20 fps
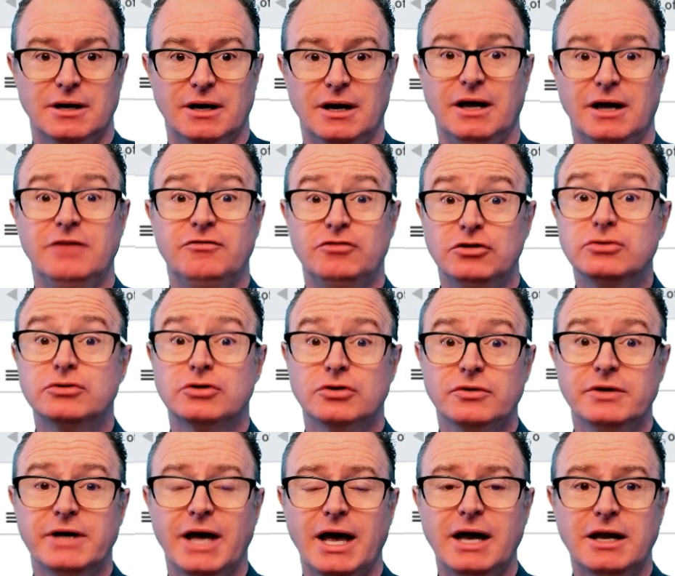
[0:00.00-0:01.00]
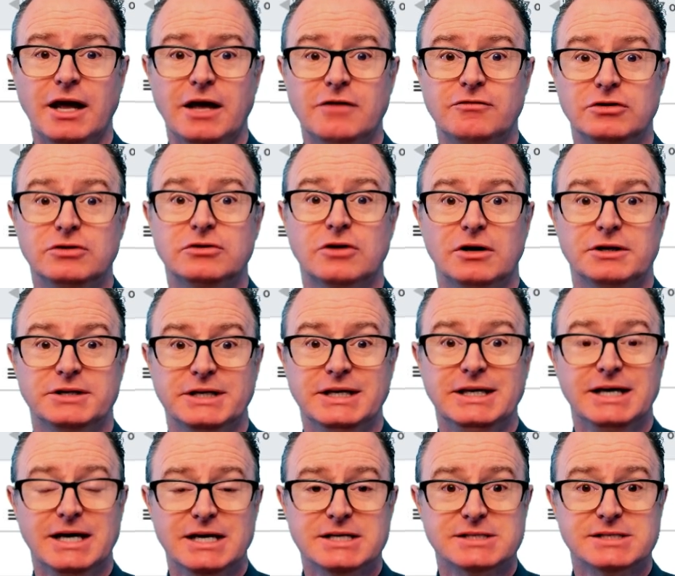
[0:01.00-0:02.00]
If you create a view called
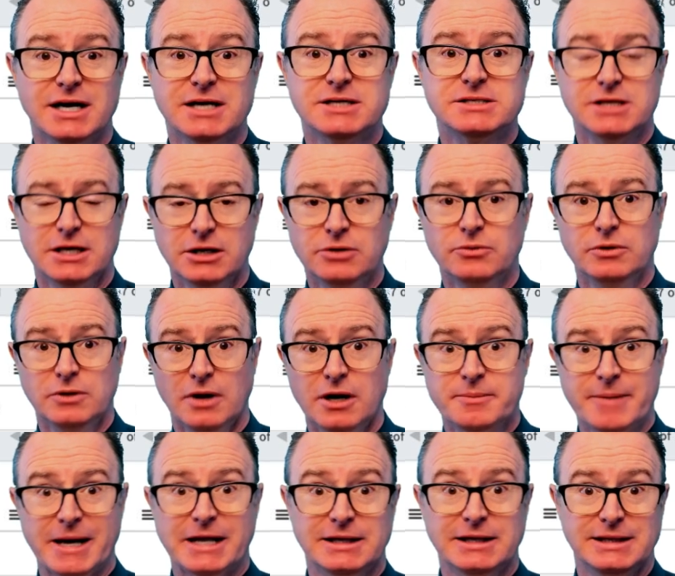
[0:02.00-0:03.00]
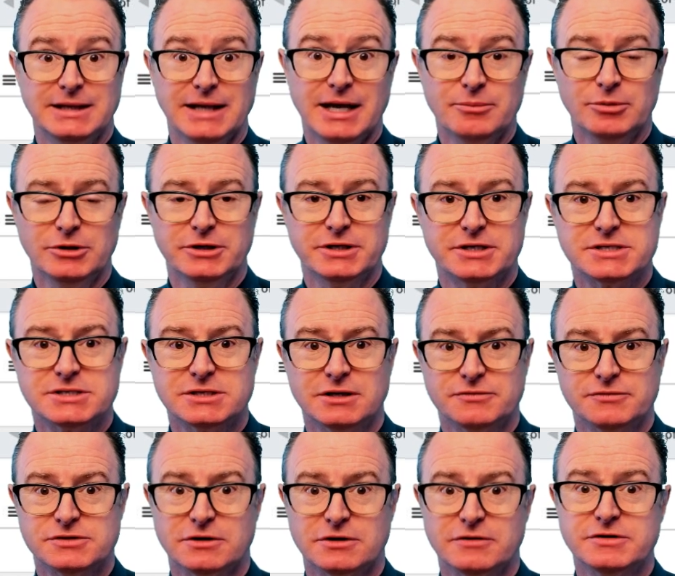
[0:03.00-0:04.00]
ESS, it will automatically label it as
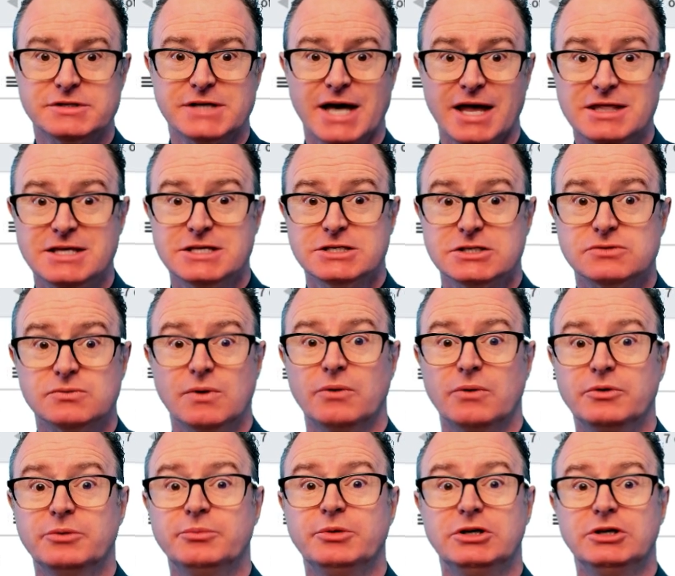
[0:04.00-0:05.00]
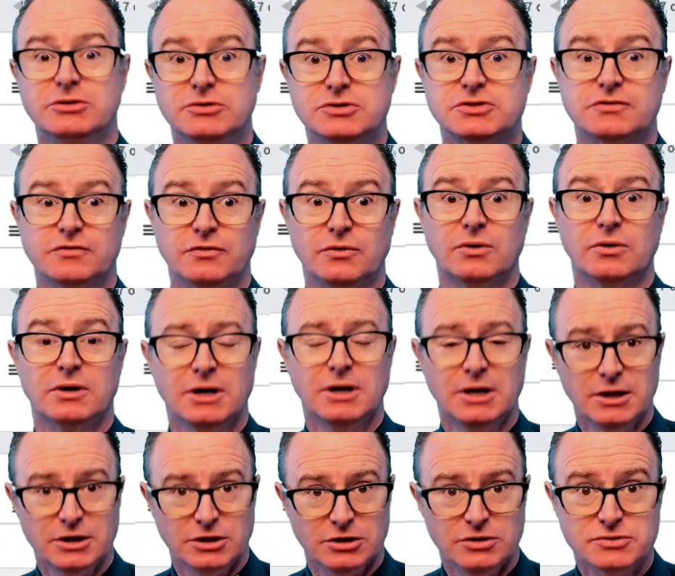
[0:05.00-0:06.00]
self-service, and this is what will be used for
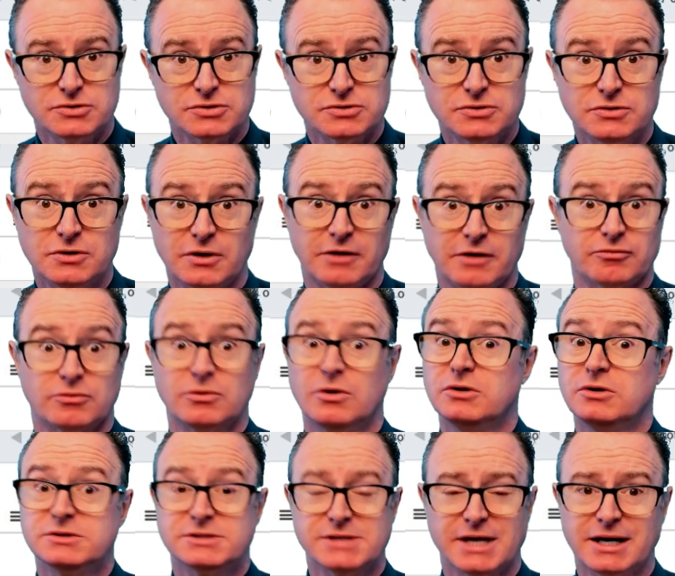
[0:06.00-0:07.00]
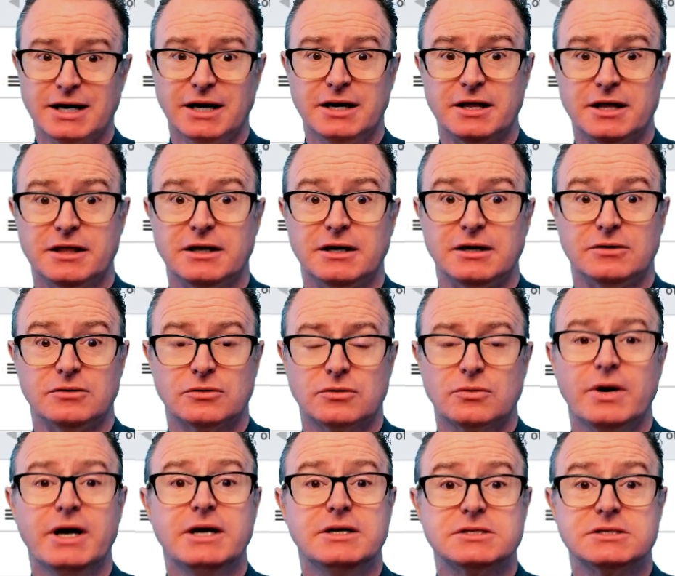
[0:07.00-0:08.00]
users who don't have roles, that kind of thing.
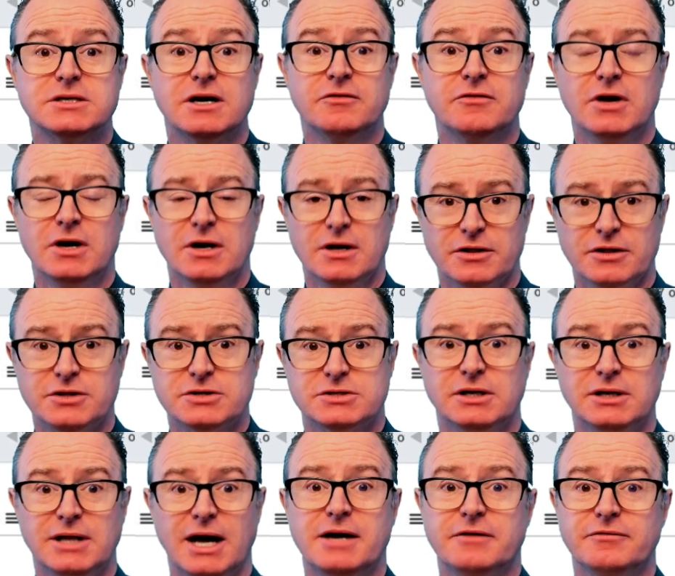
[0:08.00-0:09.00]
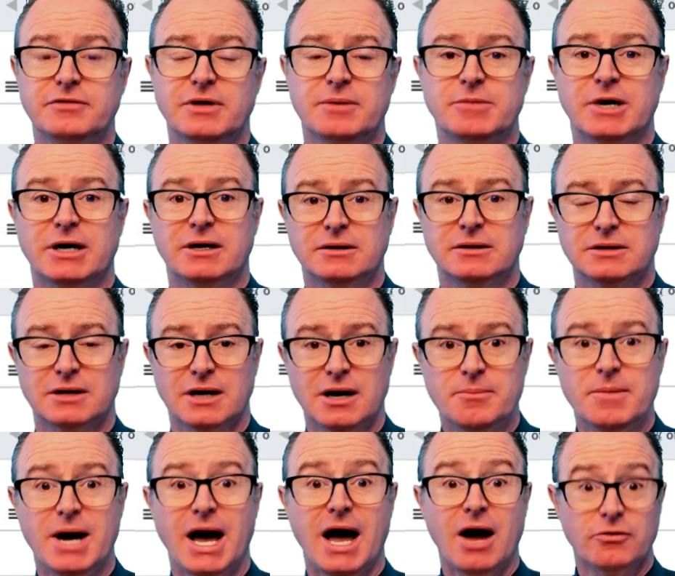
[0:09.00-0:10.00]
Great stuff. There's a lot of them that
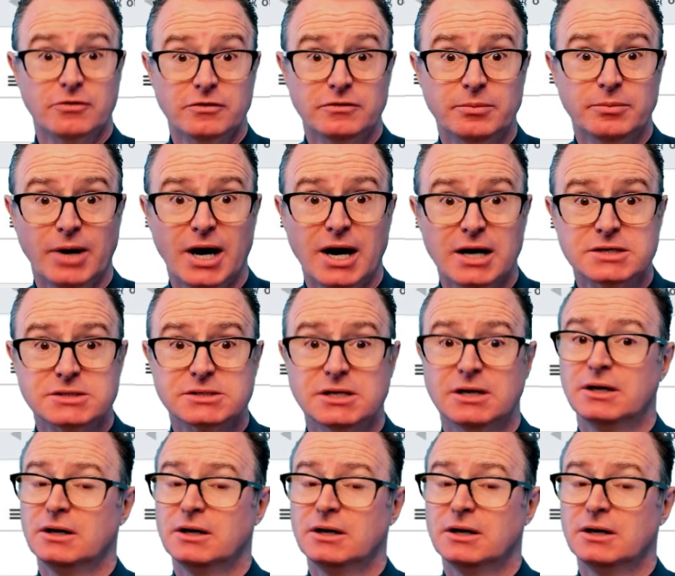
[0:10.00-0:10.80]
come out of the box.